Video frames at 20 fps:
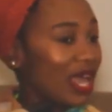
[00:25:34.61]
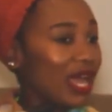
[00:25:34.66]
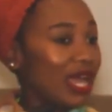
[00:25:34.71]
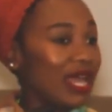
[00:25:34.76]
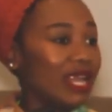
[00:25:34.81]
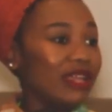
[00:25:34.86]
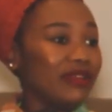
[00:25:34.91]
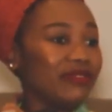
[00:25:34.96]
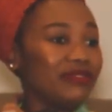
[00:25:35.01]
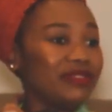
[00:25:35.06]

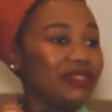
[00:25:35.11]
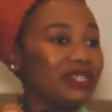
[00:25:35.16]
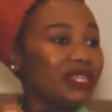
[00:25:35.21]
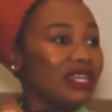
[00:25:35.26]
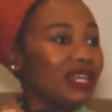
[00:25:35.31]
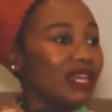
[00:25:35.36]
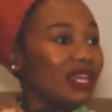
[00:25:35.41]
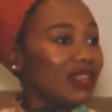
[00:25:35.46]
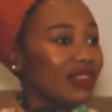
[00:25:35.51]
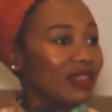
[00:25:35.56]
I left
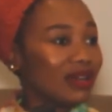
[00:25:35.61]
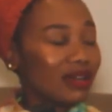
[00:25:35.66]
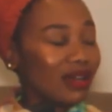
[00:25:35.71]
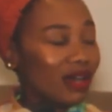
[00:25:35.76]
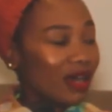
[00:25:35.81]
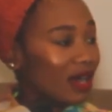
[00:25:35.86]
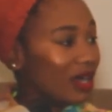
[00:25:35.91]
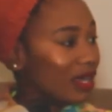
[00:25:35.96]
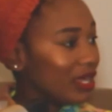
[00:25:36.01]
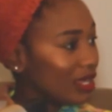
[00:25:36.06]
the
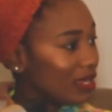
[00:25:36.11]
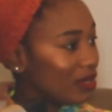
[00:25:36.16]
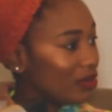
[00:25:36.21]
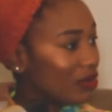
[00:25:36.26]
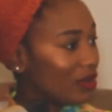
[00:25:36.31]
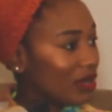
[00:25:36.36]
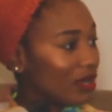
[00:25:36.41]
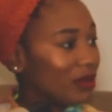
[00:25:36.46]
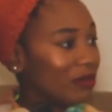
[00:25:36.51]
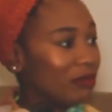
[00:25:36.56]
car he had
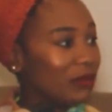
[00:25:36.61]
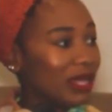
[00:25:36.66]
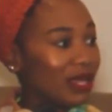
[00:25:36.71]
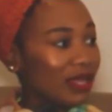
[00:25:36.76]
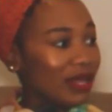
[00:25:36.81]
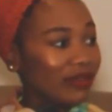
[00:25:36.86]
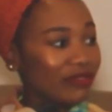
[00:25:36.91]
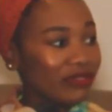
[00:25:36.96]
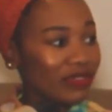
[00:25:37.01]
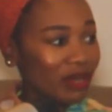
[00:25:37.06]
gotten me.
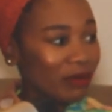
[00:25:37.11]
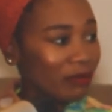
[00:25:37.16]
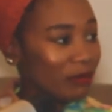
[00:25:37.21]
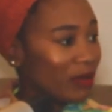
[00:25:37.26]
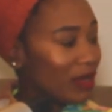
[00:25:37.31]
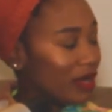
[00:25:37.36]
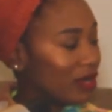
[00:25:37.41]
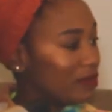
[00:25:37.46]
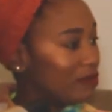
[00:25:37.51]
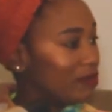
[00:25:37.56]
I left the
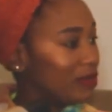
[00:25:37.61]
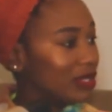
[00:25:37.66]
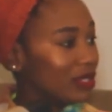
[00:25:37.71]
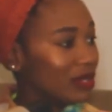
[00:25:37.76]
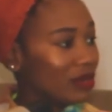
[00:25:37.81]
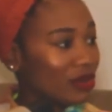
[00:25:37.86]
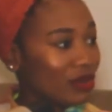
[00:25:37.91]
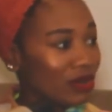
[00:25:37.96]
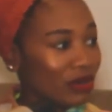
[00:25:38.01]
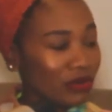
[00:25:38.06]
apartment,
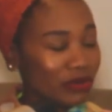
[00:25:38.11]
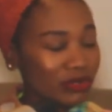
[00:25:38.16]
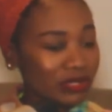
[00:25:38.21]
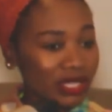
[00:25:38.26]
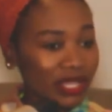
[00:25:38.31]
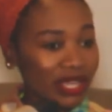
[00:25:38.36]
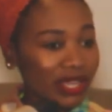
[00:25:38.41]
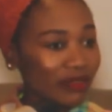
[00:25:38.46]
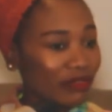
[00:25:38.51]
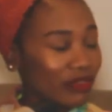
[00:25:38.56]
the clothes,
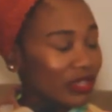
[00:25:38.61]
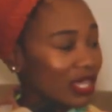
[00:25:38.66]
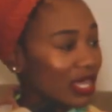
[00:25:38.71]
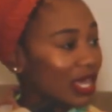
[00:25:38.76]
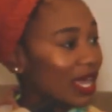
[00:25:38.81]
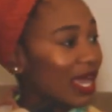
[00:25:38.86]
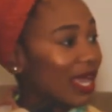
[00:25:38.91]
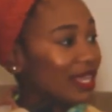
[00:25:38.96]
everything.